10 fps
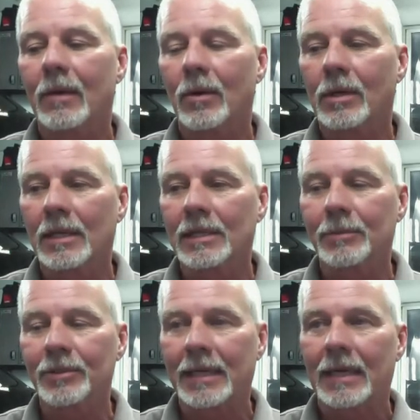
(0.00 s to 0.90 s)

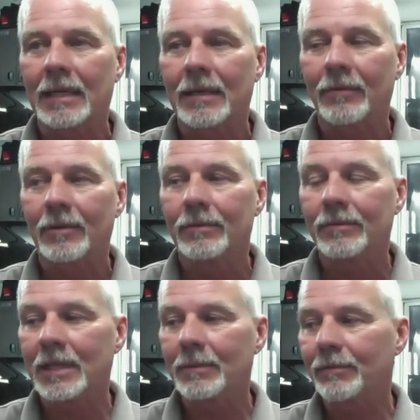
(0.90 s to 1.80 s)
customers I've never
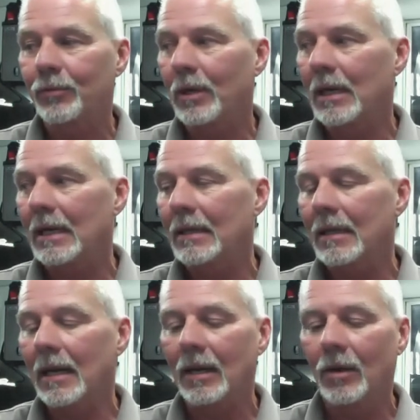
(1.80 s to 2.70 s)
seen before. I
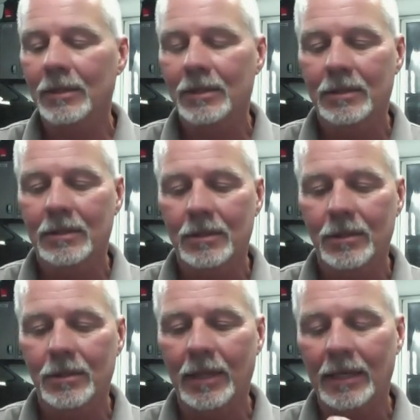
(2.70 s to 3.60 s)
always
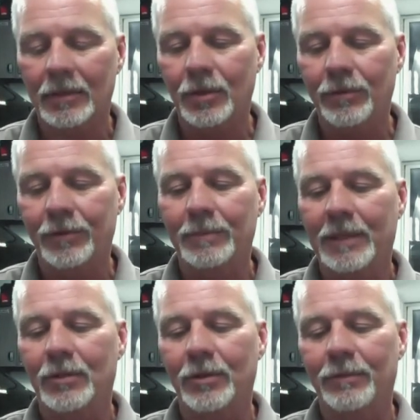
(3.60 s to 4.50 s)
do like a 2-foot
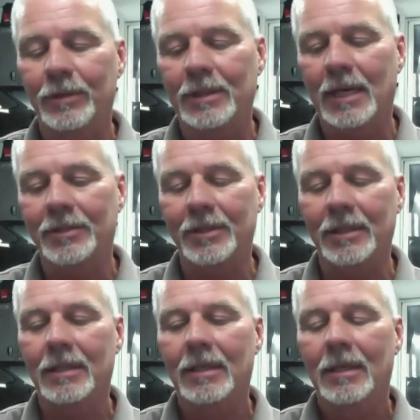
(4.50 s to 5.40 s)
by 2-foot
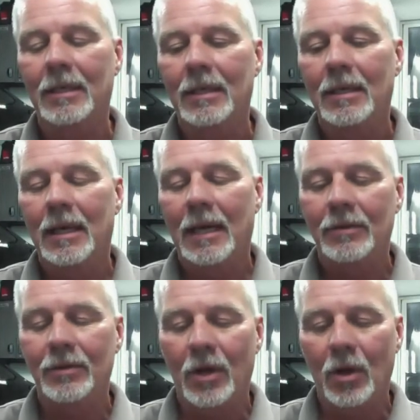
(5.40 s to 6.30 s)
section. And I
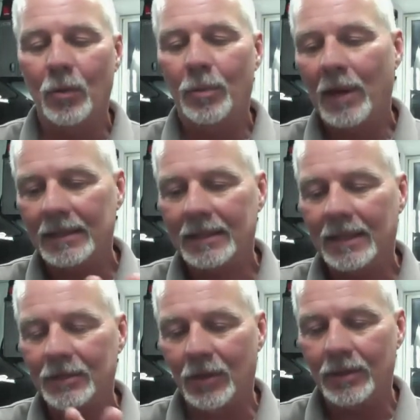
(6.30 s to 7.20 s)
do the whole
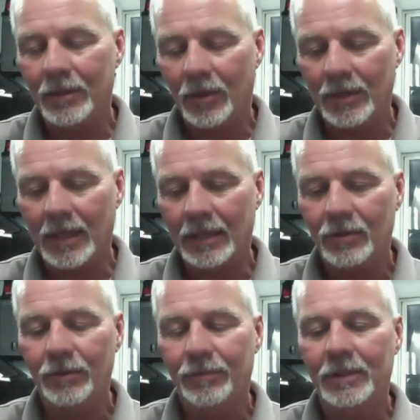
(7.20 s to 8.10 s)
process on that
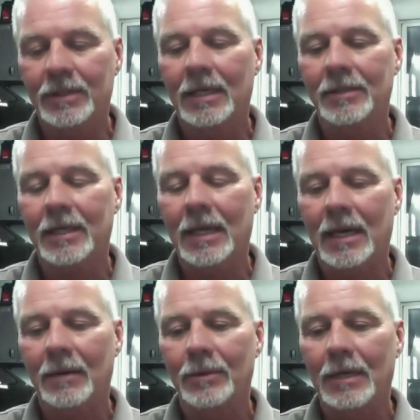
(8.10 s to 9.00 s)
2-foot section that
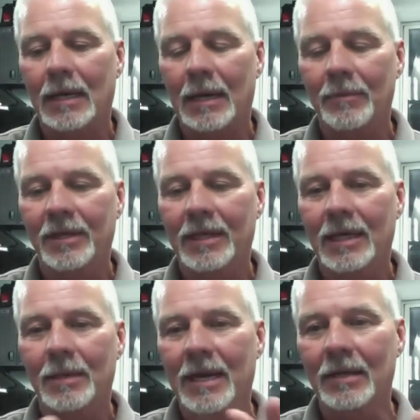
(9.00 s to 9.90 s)
I'm
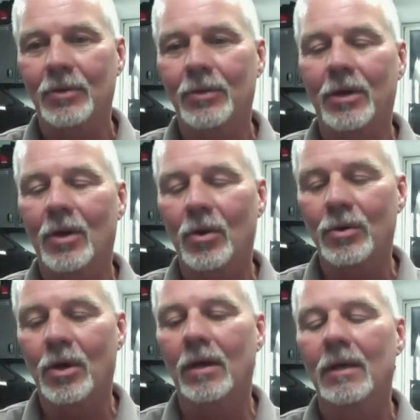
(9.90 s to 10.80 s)
thinking about doing on the whole car.